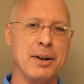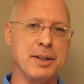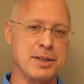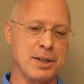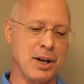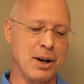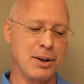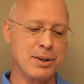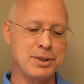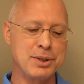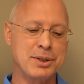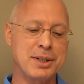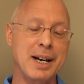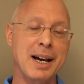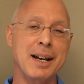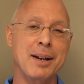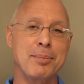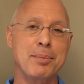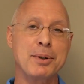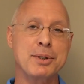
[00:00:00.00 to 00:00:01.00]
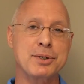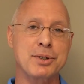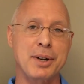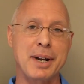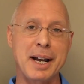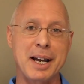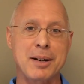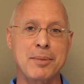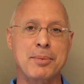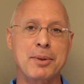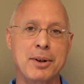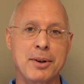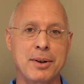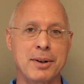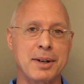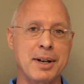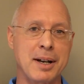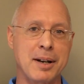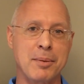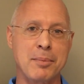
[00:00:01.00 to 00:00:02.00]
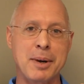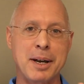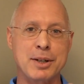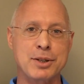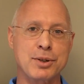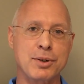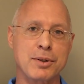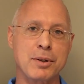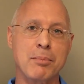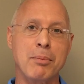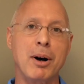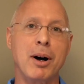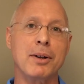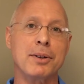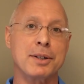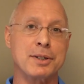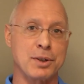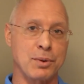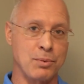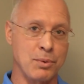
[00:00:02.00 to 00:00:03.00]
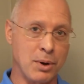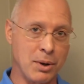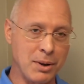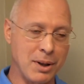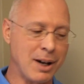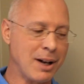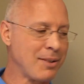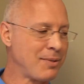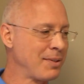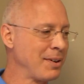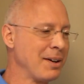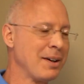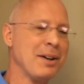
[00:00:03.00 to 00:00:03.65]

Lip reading: As long as you kind of put your hand up there and kind of make sure the ball doesn't roll off